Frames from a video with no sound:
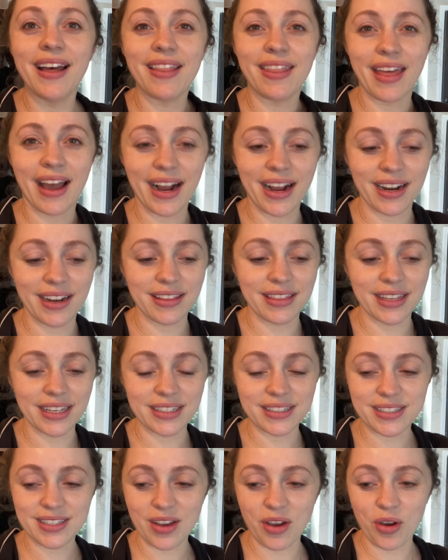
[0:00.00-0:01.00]
that kind of
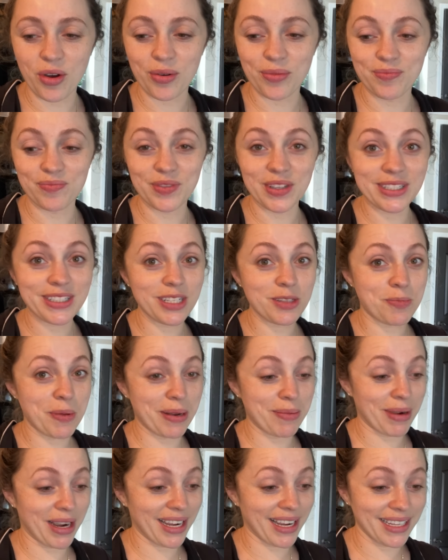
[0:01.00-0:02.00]
thing. So this has
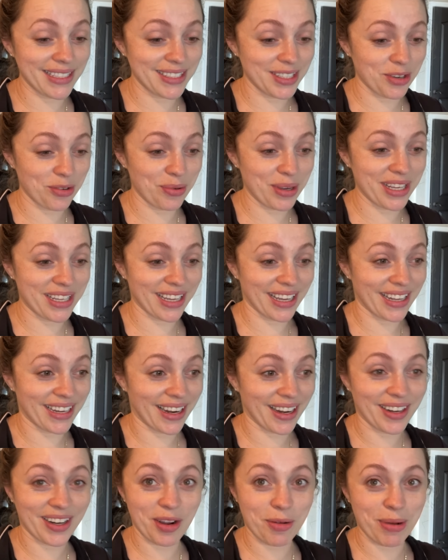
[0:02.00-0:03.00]
been my ideal weekend.
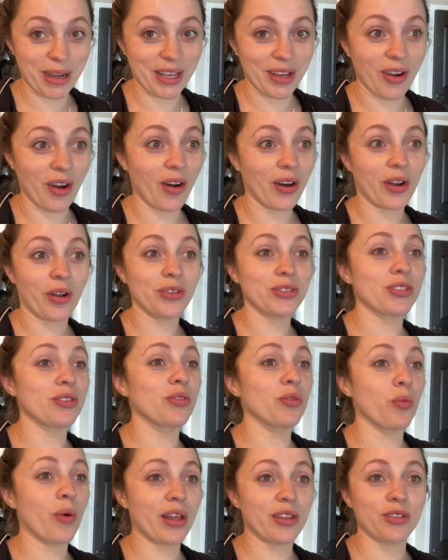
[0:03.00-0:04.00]
I don't know about y'all. And also
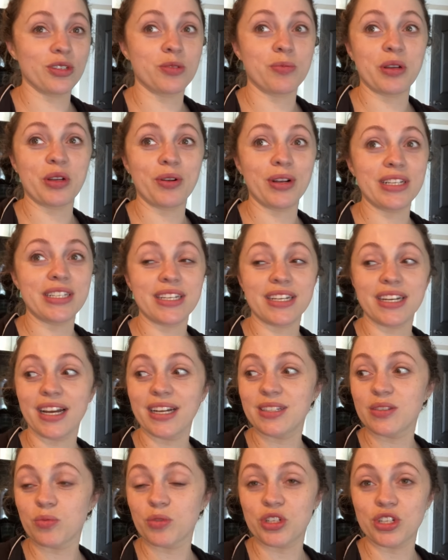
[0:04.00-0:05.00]
the weather's been crazy
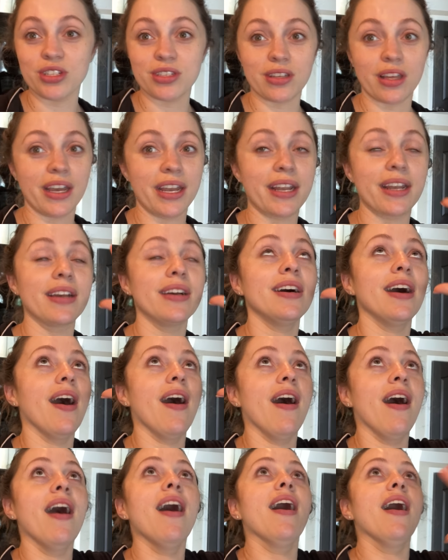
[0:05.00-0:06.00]
nice, which is like
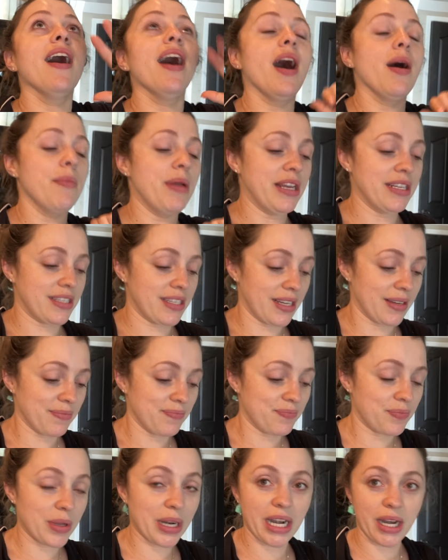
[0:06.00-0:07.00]
amazing.
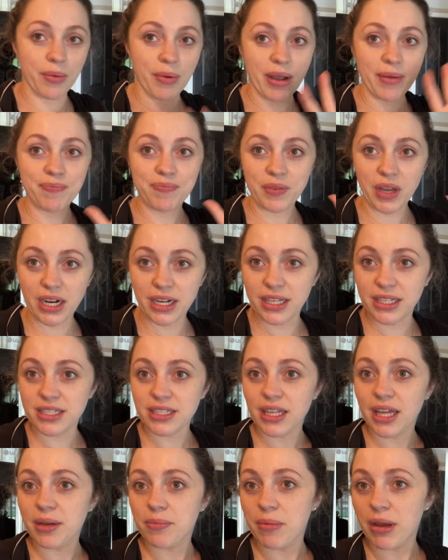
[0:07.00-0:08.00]
But anyway, I need to
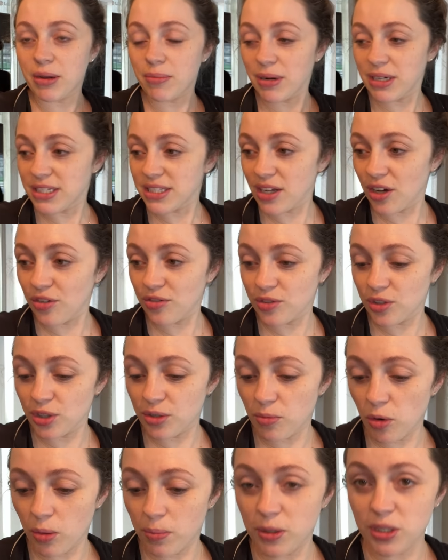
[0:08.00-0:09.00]
like make myself
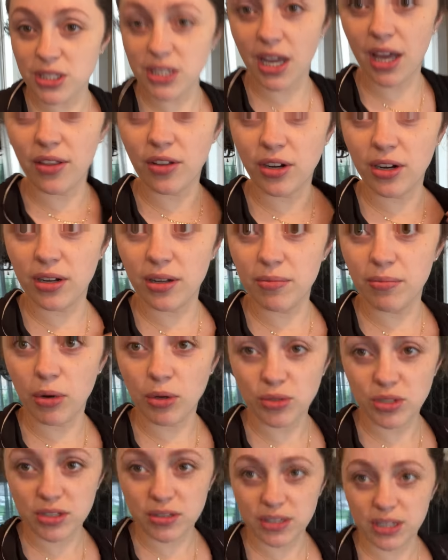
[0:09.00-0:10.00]
look more put together,
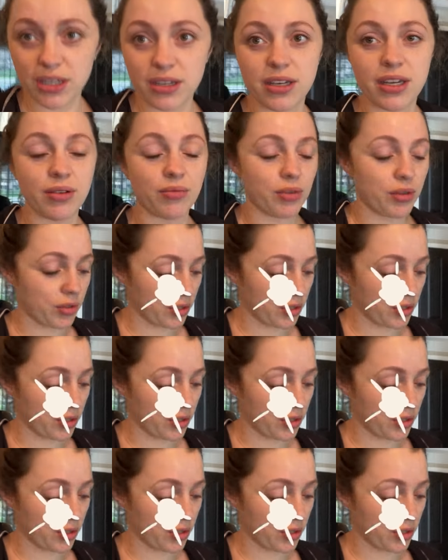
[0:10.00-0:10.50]
mostly get real